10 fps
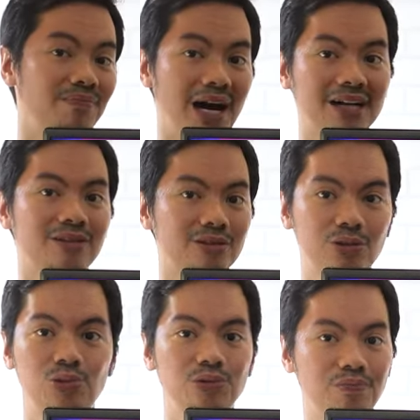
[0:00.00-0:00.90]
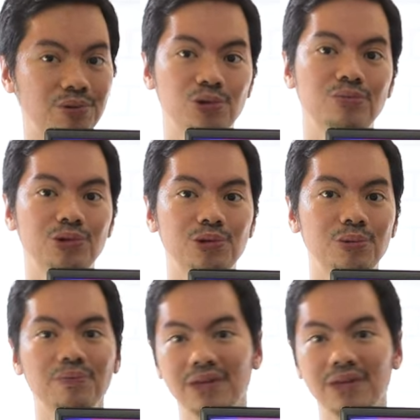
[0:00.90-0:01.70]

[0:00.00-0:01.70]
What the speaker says: a back-to-school promo.